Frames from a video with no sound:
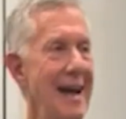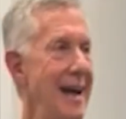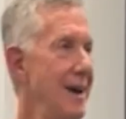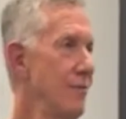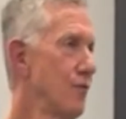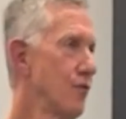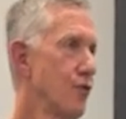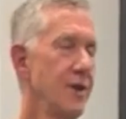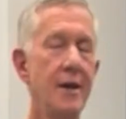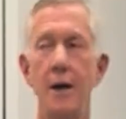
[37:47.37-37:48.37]

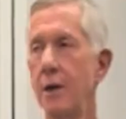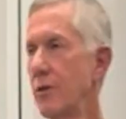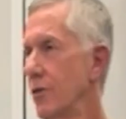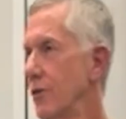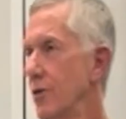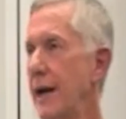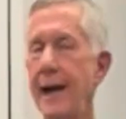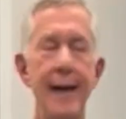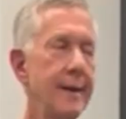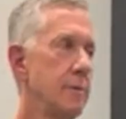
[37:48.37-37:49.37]
Every other
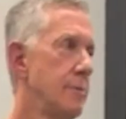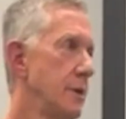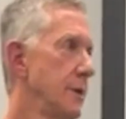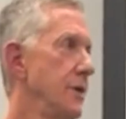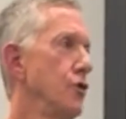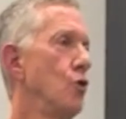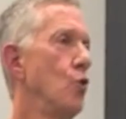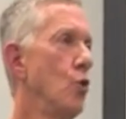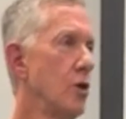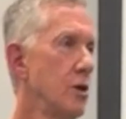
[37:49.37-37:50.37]
animal in the
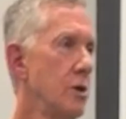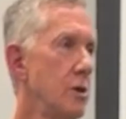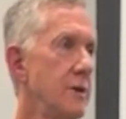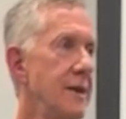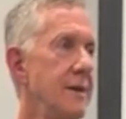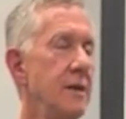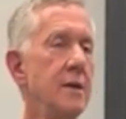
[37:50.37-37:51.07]
world